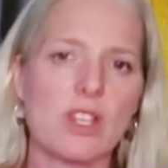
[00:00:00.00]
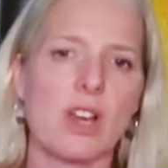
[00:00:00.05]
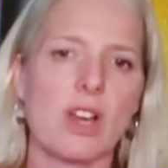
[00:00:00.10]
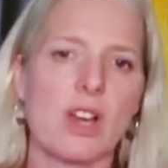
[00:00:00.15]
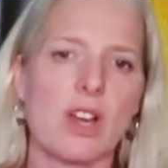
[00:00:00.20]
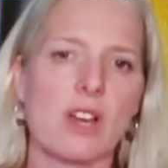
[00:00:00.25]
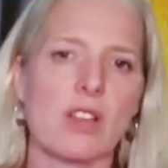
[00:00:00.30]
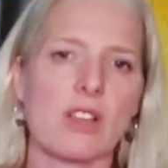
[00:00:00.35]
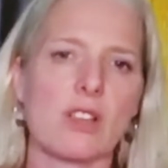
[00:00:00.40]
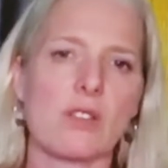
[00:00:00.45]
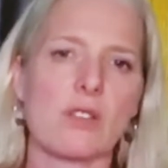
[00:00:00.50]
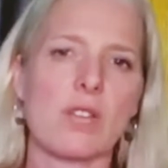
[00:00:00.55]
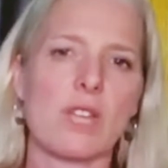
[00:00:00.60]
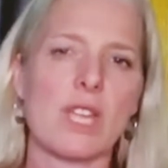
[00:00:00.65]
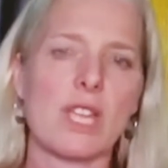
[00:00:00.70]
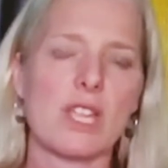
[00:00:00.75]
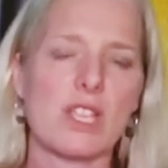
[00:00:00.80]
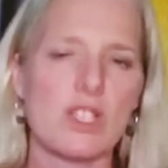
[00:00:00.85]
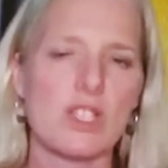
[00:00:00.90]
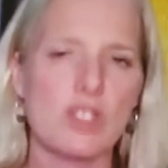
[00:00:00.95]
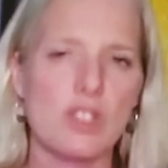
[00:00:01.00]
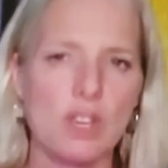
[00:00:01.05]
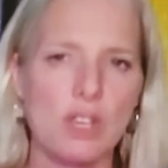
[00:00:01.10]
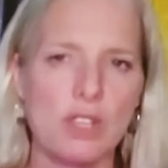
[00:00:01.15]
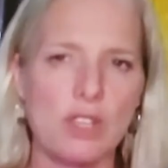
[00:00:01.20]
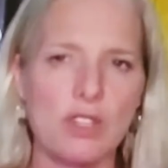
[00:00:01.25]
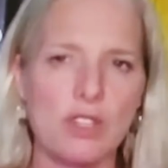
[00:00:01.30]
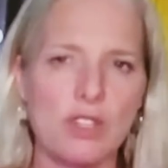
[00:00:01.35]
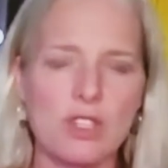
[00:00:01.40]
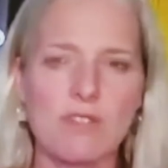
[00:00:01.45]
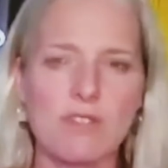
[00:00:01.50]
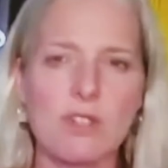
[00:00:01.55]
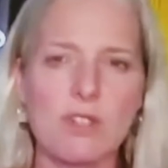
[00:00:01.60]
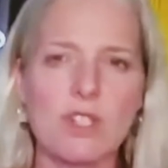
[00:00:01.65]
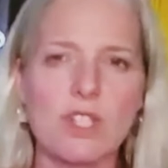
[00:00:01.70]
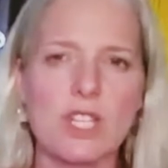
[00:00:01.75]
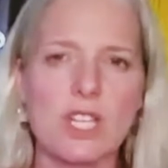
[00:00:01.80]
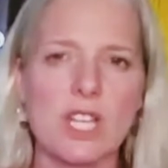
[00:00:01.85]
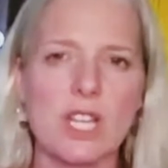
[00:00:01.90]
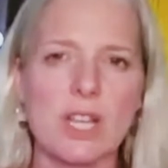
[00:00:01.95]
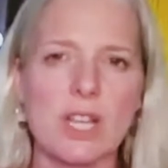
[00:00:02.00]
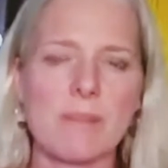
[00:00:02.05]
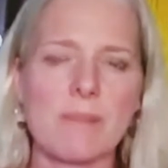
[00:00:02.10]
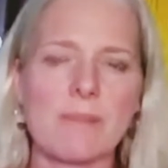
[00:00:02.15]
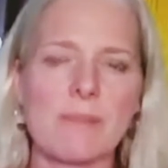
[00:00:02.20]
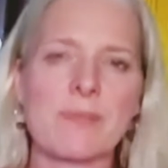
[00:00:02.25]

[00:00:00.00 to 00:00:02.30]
Are you ensuring there's diversity?